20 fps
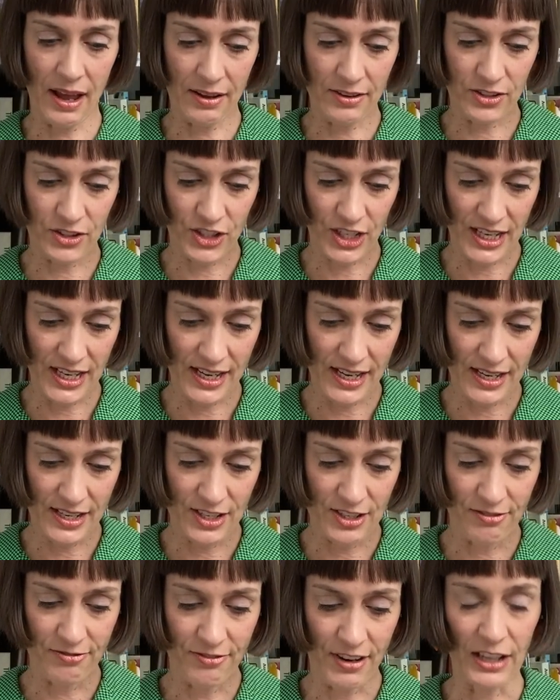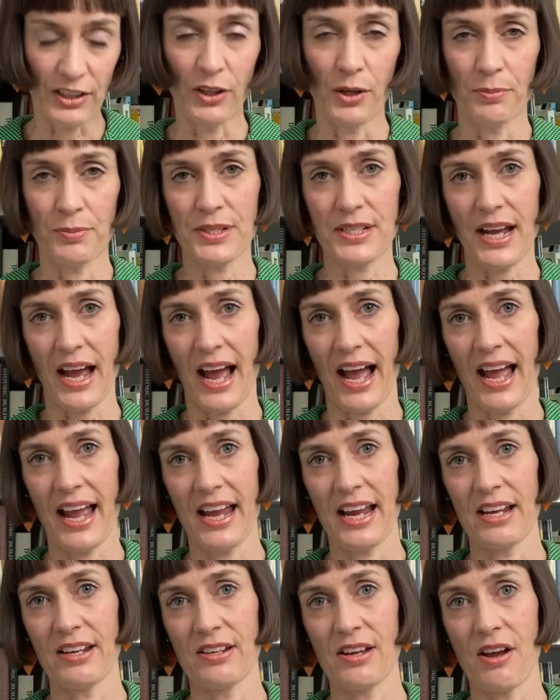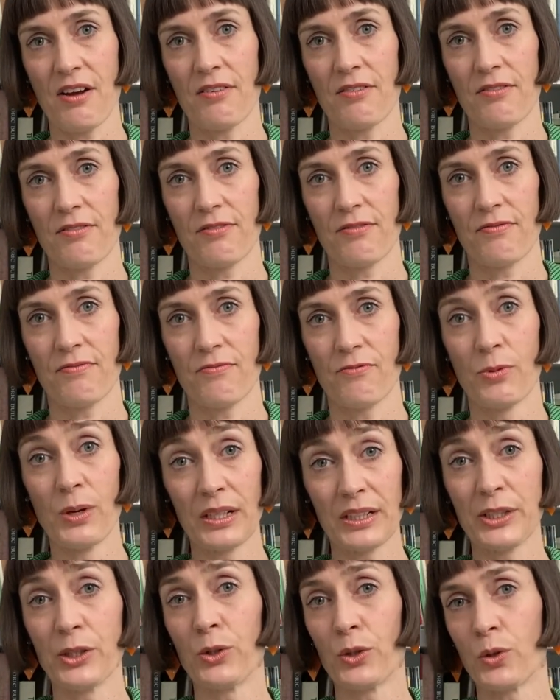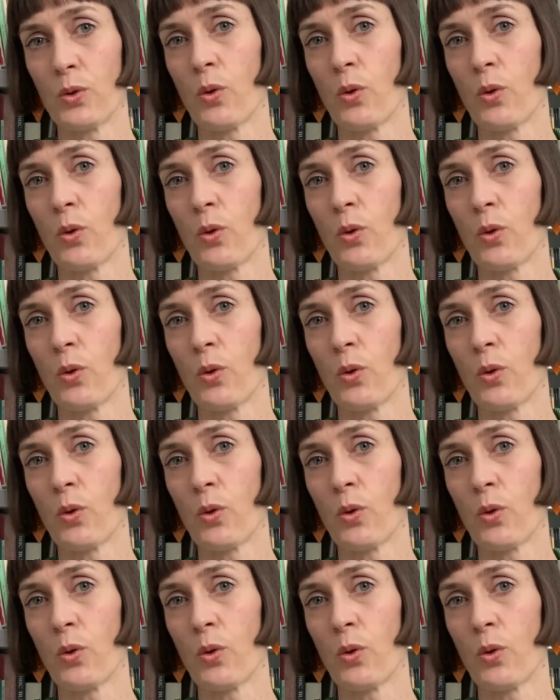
she developed a really good